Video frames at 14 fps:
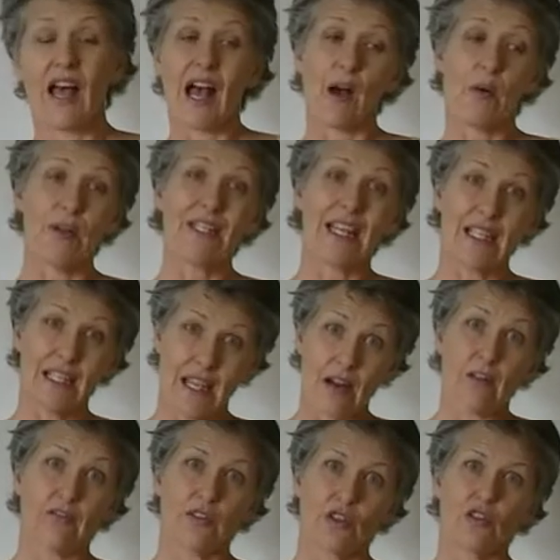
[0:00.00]
how we take
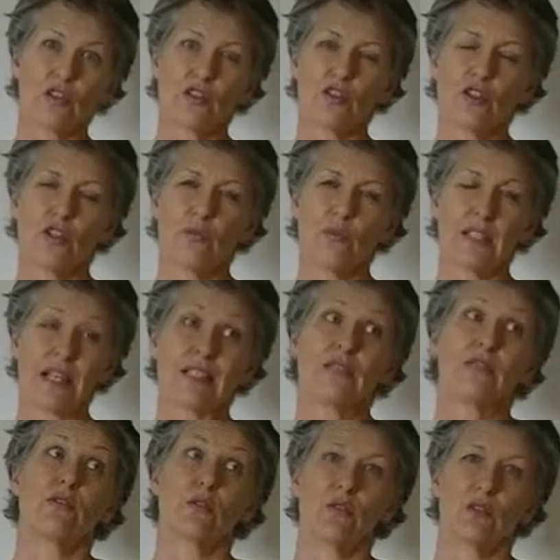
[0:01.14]
care of those consumers and,
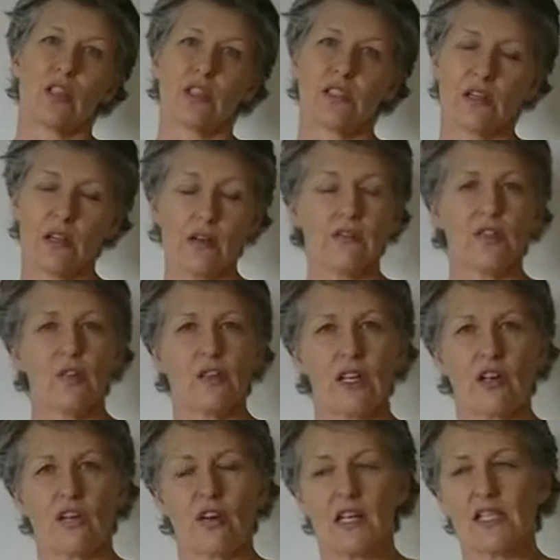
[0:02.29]
of course, our staff during
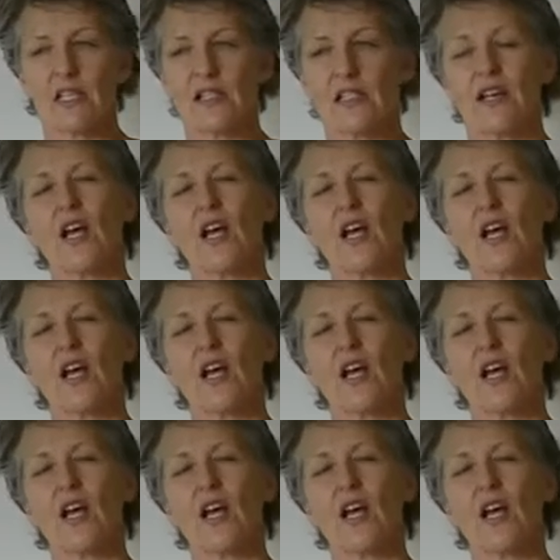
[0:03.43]
a crisis,